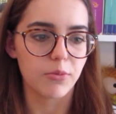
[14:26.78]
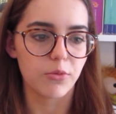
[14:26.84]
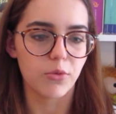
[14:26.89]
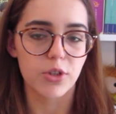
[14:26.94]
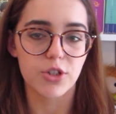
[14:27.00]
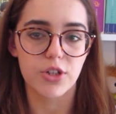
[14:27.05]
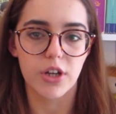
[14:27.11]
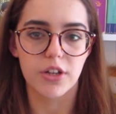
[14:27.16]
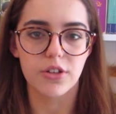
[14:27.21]

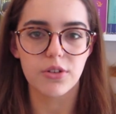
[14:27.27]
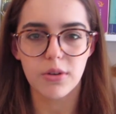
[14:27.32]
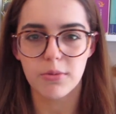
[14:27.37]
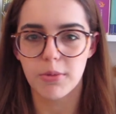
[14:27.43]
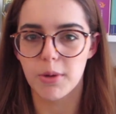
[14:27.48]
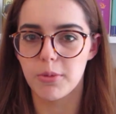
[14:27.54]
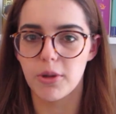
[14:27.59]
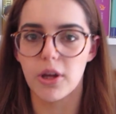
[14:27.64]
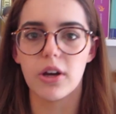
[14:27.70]
which I do on
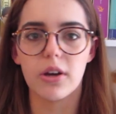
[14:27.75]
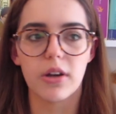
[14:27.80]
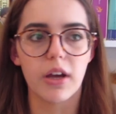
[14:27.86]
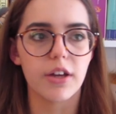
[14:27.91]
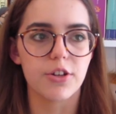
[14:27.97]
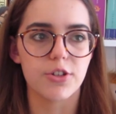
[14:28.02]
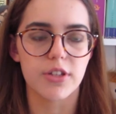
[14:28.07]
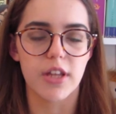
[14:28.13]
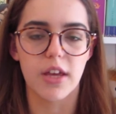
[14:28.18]
my blog,
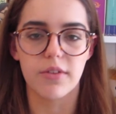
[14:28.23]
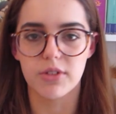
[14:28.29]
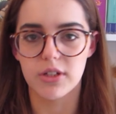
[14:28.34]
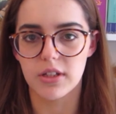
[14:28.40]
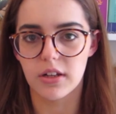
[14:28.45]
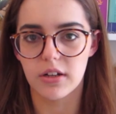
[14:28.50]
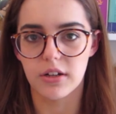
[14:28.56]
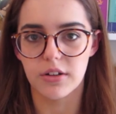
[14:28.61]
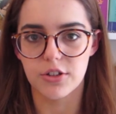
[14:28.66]
I just haven't
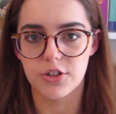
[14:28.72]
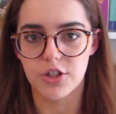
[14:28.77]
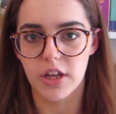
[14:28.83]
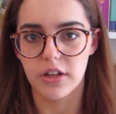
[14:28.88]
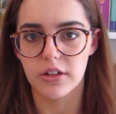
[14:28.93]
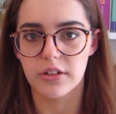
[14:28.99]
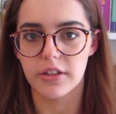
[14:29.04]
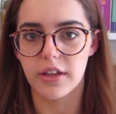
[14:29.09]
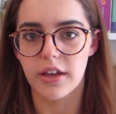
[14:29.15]
done on the
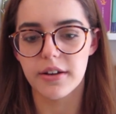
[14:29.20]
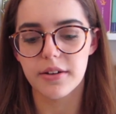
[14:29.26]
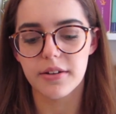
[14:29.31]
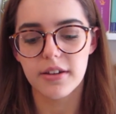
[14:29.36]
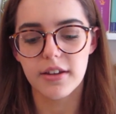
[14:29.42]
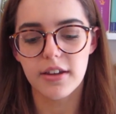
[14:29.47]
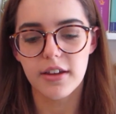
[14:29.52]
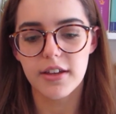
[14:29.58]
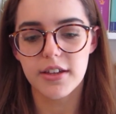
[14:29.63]
channel yet.
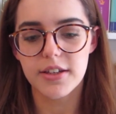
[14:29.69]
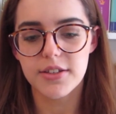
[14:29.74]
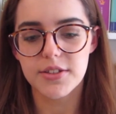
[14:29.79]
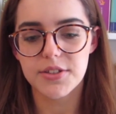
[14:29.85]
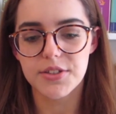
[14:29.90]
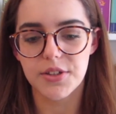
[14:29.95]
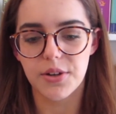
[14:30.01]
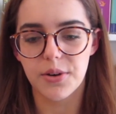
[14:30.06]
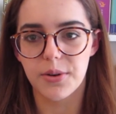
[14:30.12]

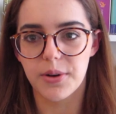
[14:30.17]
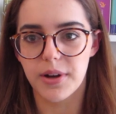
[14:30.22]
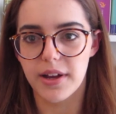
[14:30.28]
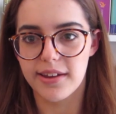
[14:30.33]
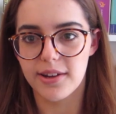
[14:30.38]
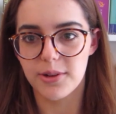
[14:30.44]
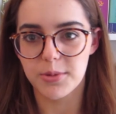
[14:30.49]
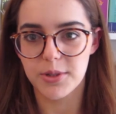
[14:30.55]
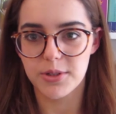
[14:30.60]
So I
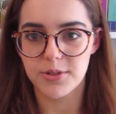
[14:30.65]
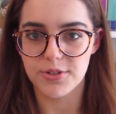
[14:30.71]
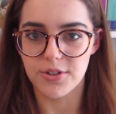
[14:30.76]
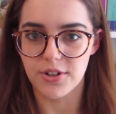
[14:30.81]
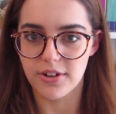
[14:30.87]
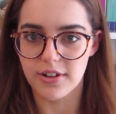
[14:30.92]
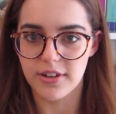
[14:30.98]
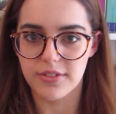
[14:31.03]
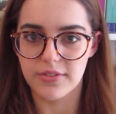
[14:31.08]
hope you
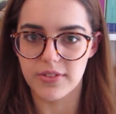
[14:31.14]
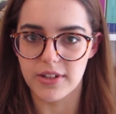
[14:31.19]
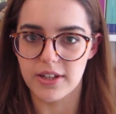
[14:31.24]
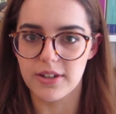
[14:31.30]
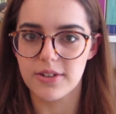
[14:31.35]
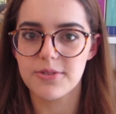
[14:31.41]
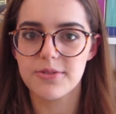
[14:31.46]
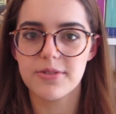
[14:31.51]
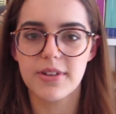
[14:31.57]
enjoyed the
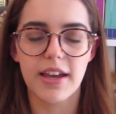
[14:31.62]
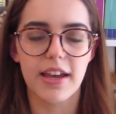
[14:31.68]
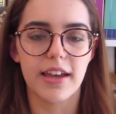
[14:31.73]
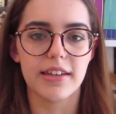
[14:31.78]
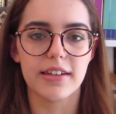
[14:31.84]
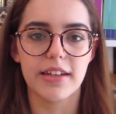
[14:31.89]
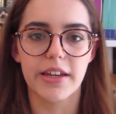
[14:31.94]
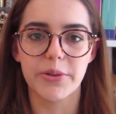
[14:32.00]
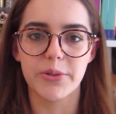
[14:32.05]
video,
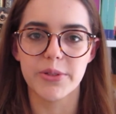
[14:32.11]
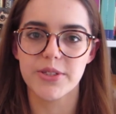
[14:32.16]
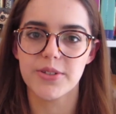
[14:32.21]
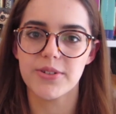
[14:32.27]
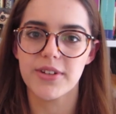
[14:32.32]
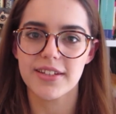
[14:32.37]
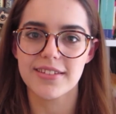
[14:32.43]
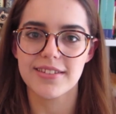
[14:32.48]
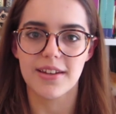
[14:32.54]
and I will see
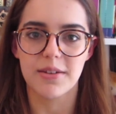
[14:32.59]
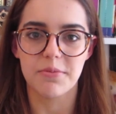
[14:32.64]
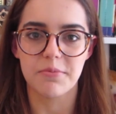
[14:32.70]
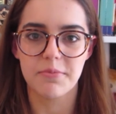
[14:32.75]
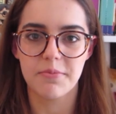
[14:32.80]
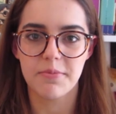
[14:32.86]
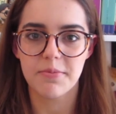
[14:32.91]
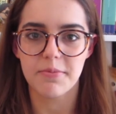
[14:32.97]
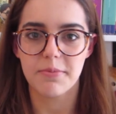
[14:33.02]
you next time.
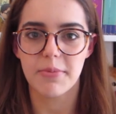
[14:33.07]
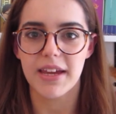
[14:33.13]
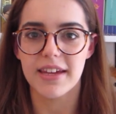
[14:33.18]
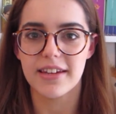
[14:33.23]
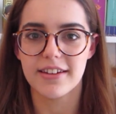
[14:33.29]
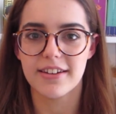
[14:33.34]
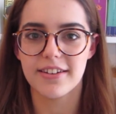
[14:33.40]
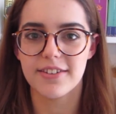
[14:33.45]
Bye!